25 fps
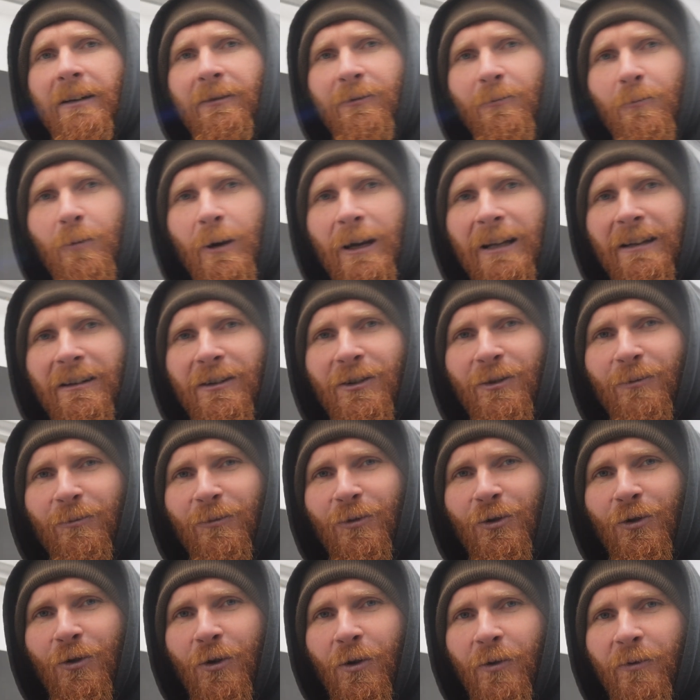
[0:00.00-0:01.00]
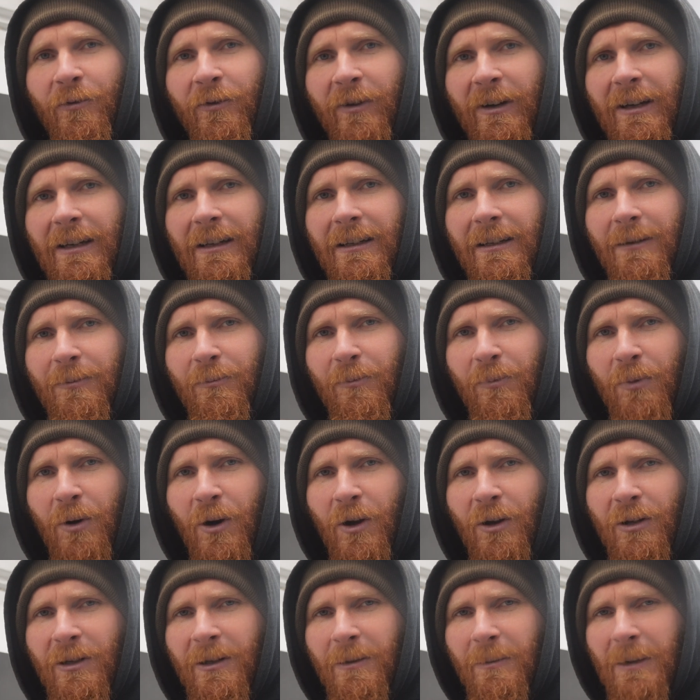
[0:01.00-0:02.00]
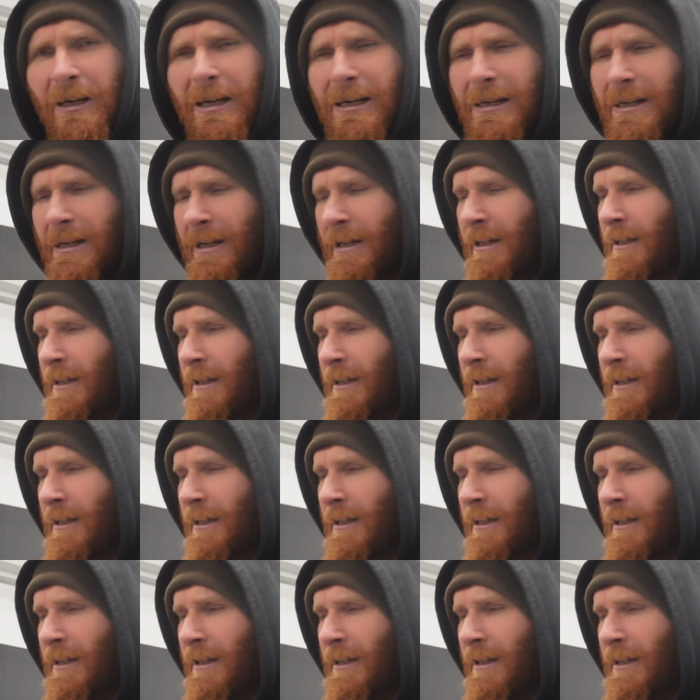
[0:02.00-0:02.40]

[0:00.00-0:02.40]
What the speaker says: win some trophies possibly.